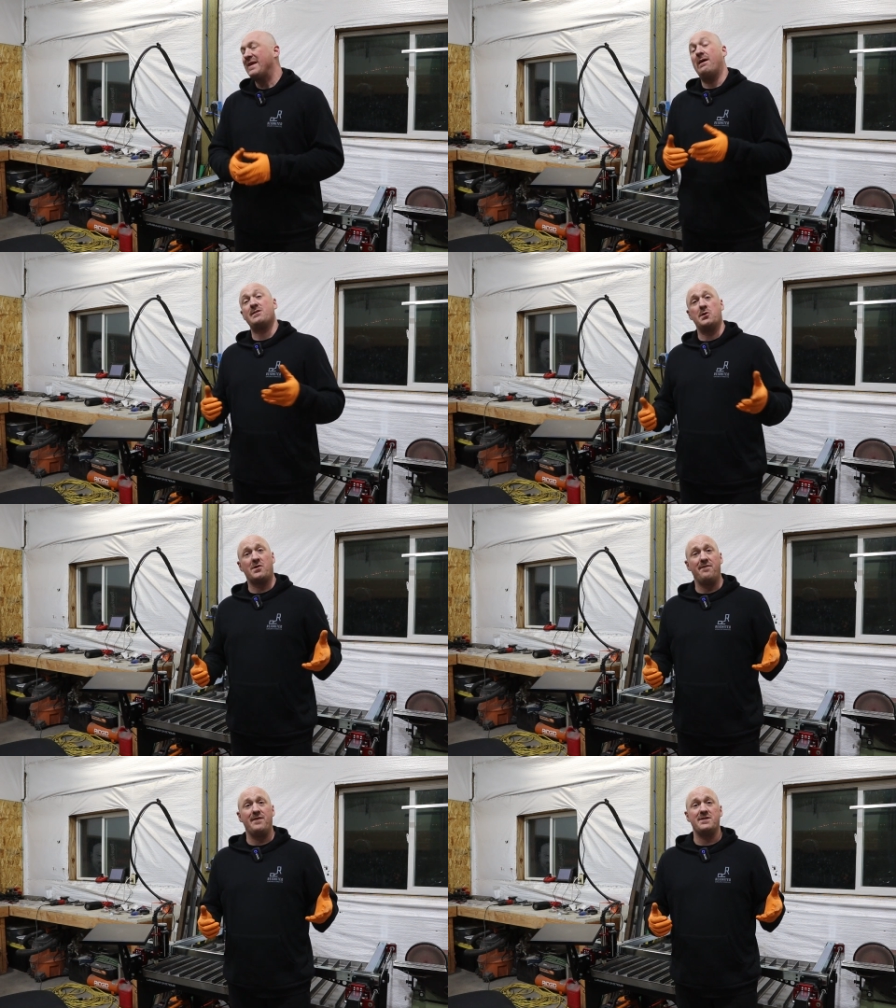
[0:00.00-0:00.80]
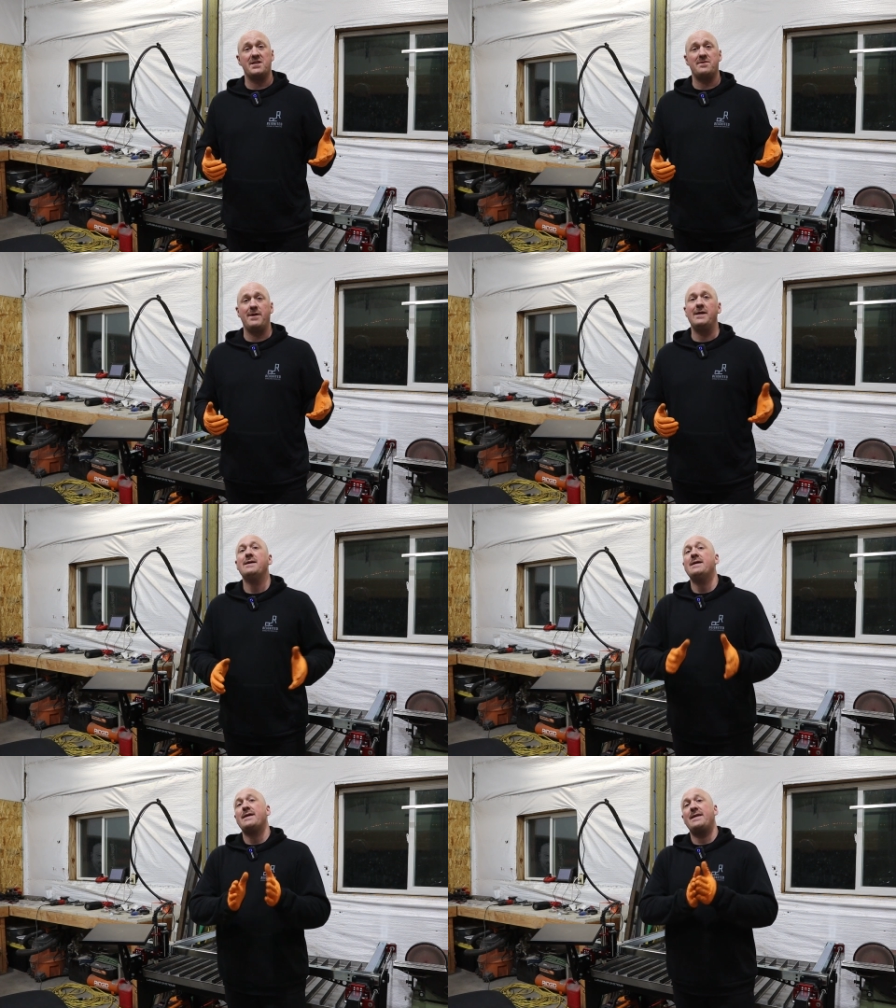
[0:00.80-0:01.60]
That was a little confusing to me.
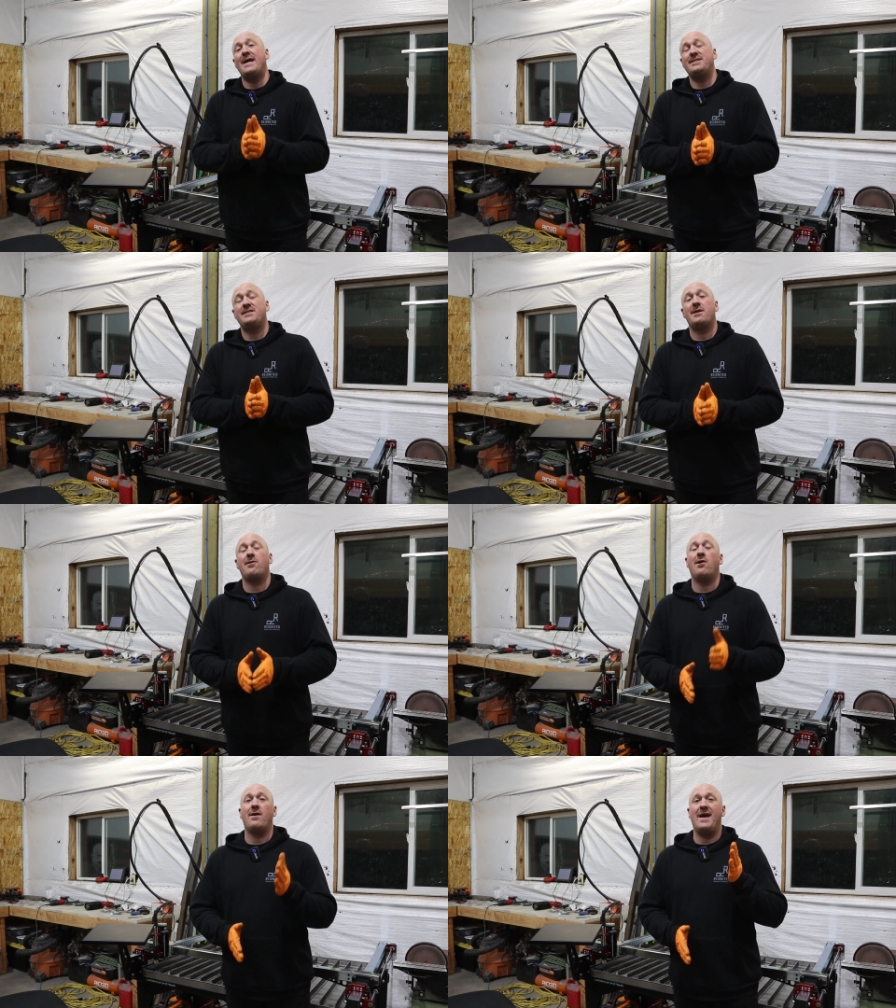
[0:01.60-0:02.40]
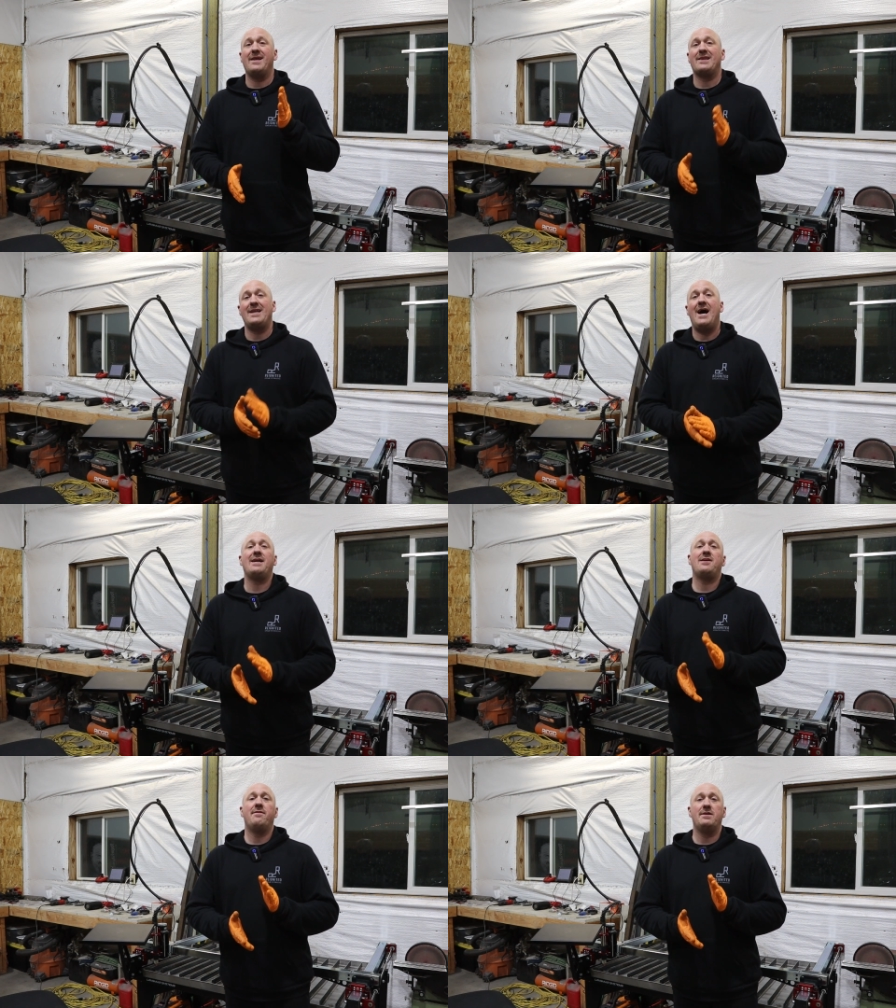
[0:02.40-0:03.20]
Yes, there are a
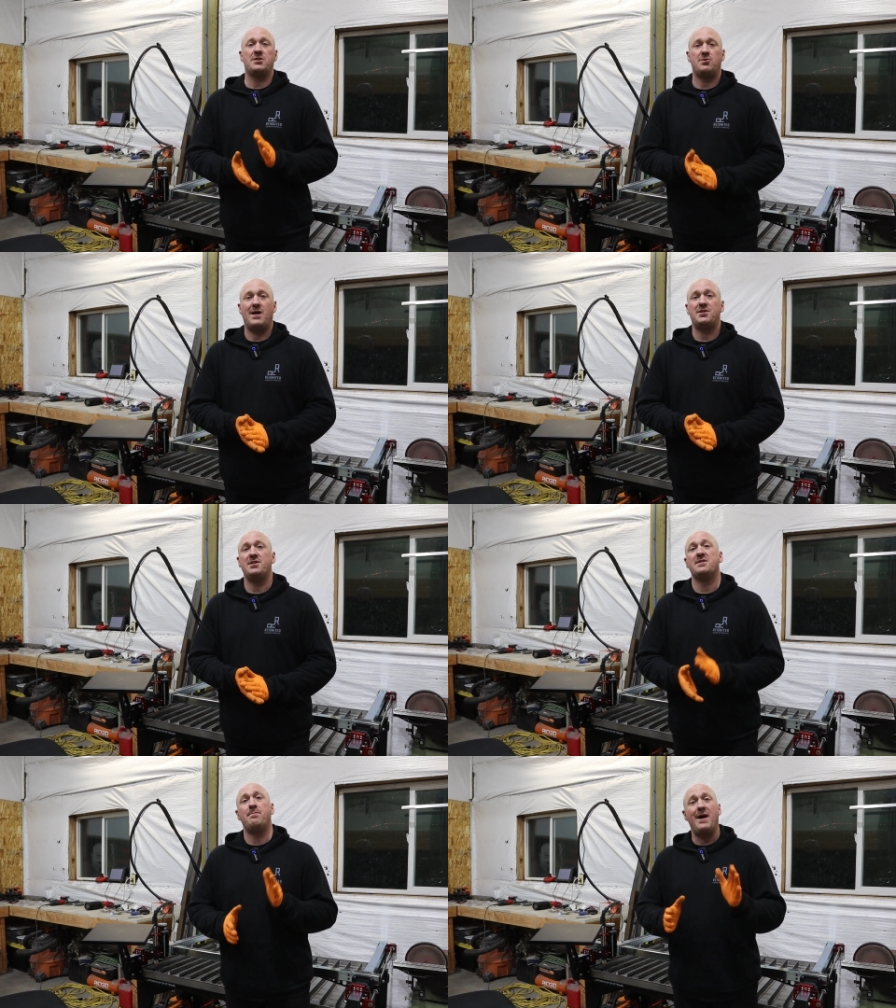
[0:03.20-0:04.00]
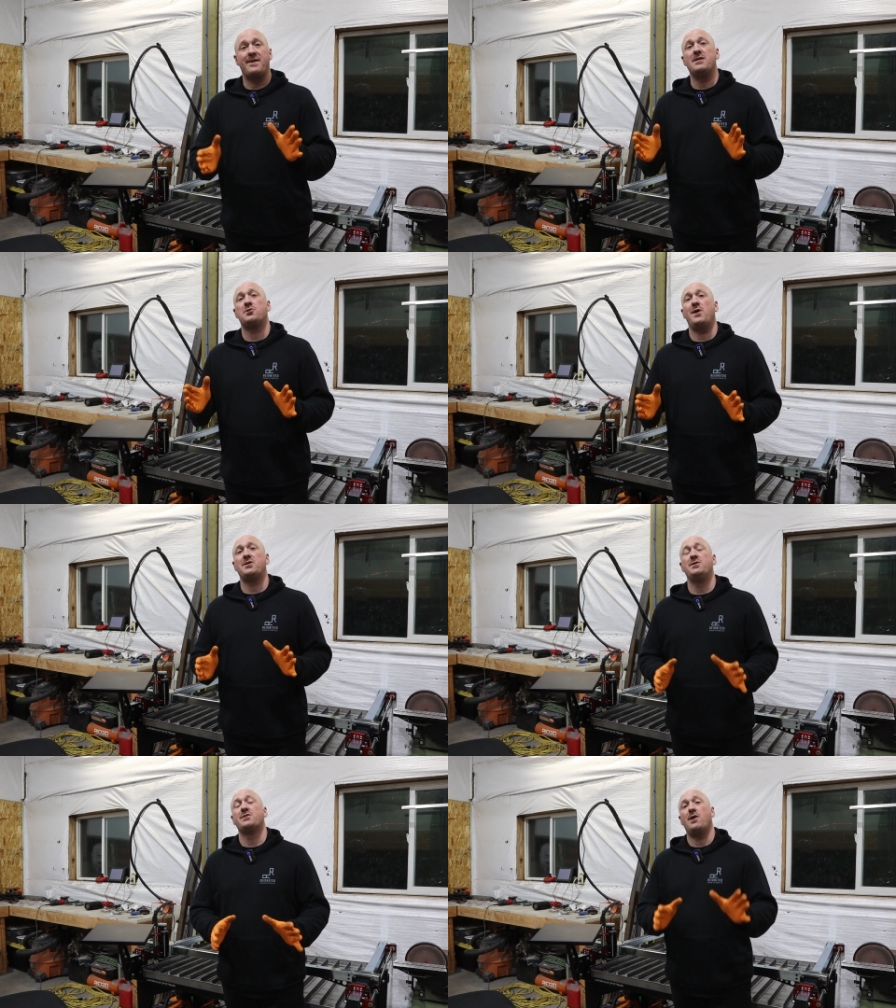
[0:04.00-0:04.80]
lot of instructions, but the
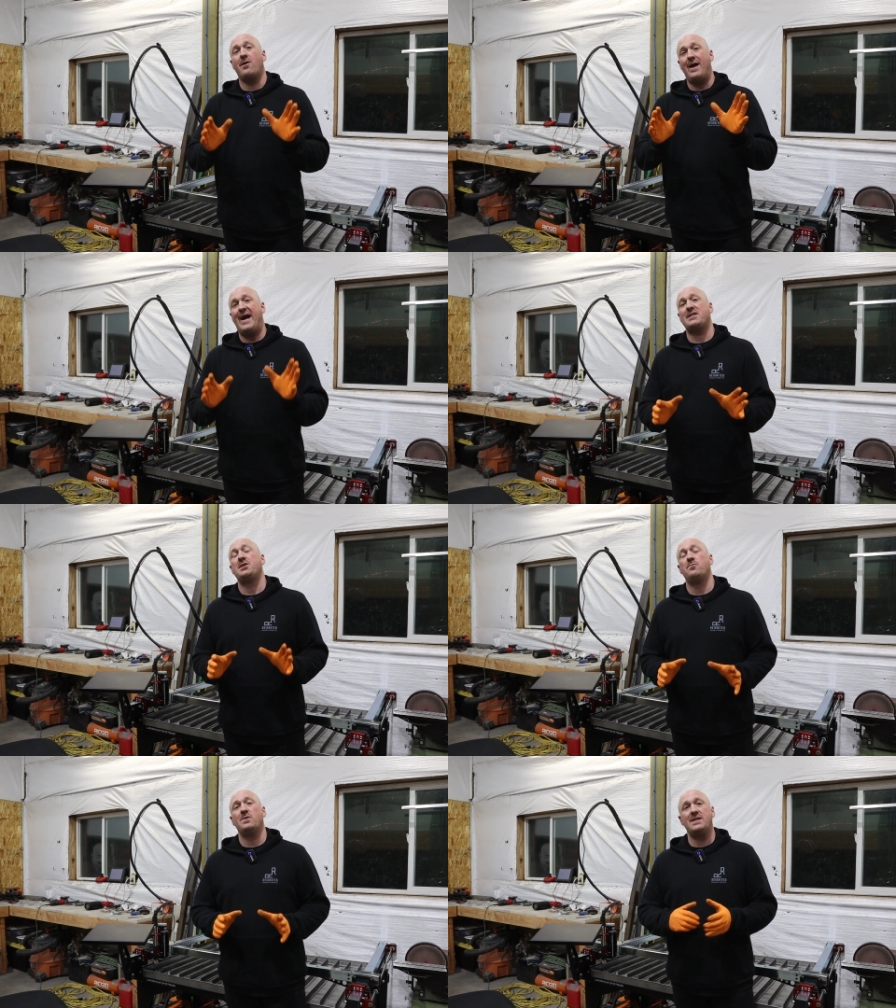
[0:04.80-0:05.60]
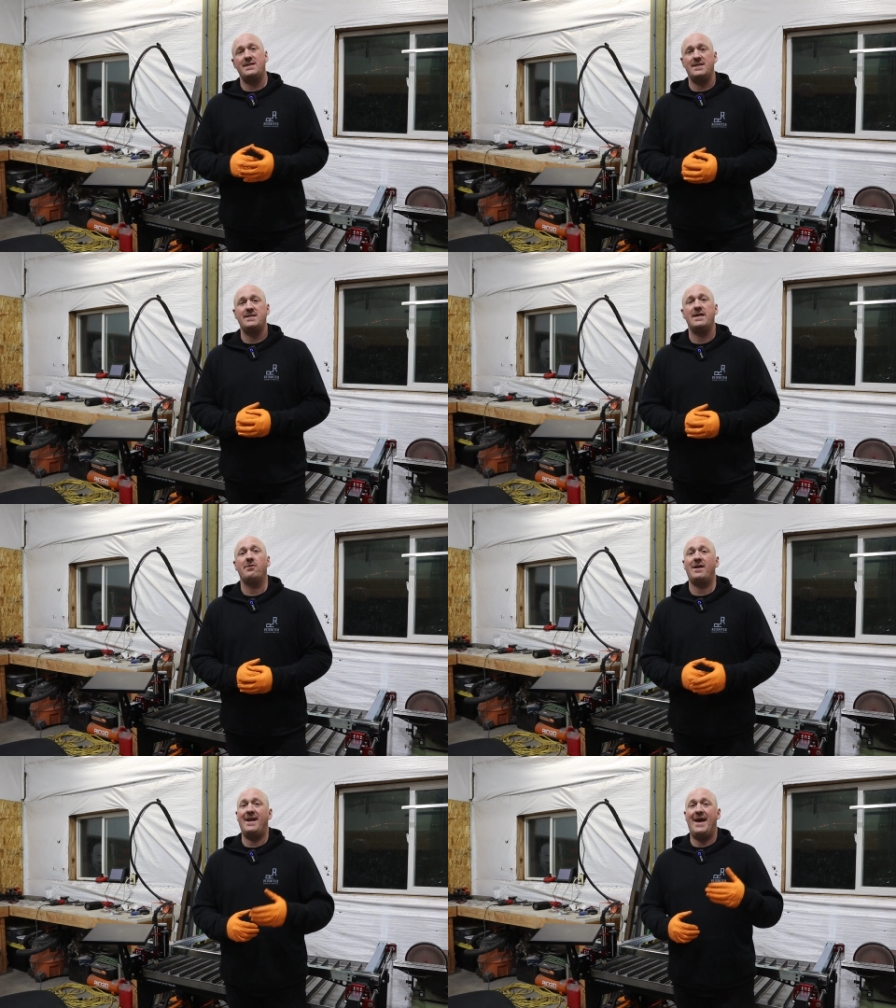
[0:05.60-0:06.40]
instructions are actually really
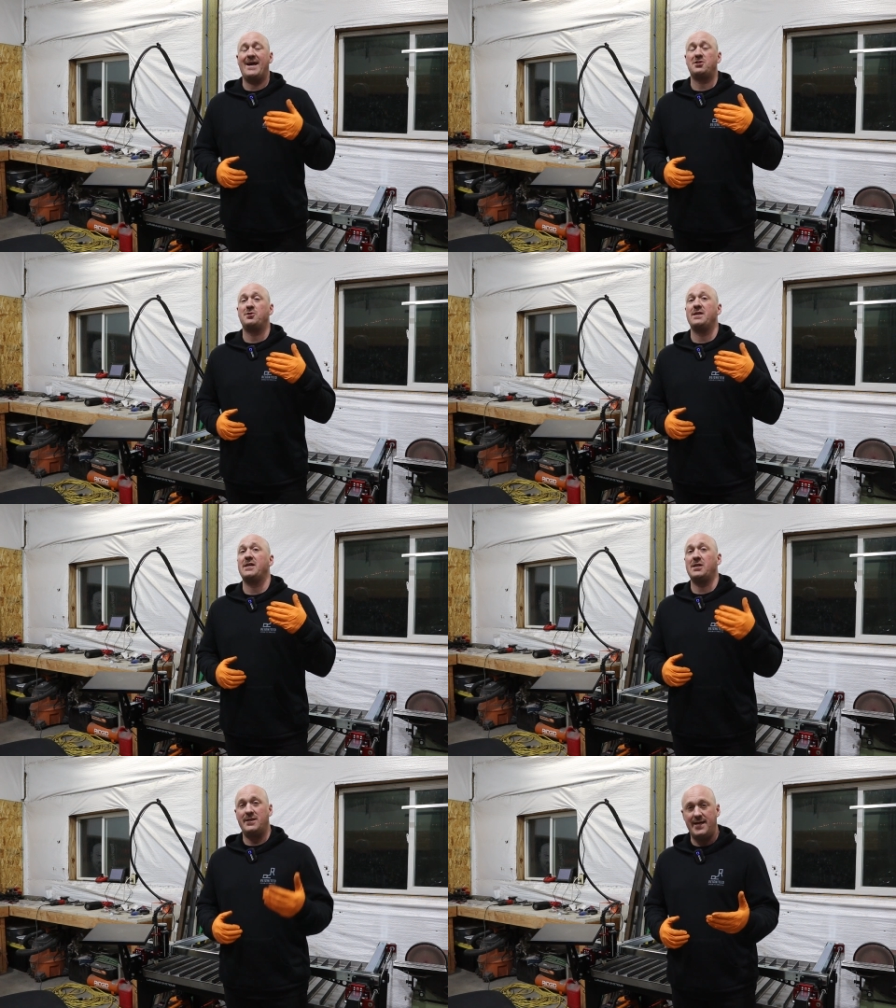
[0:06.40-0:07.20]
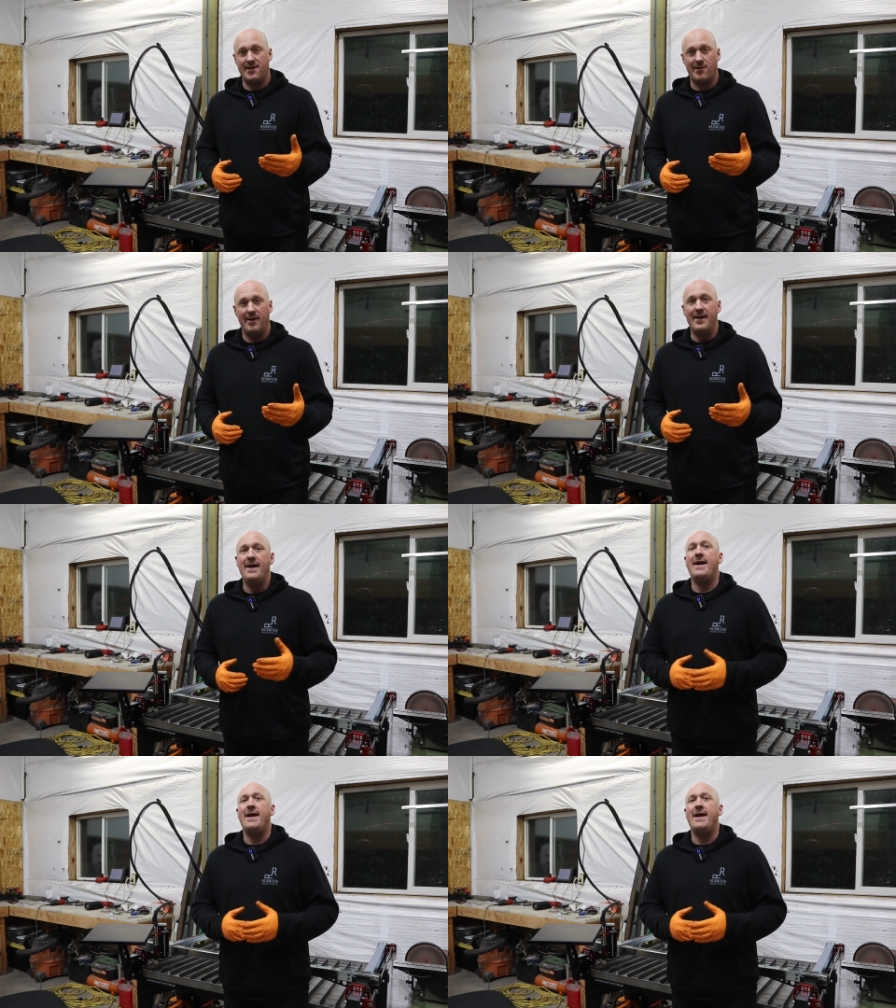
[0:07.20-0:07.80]
detailed and actually clear.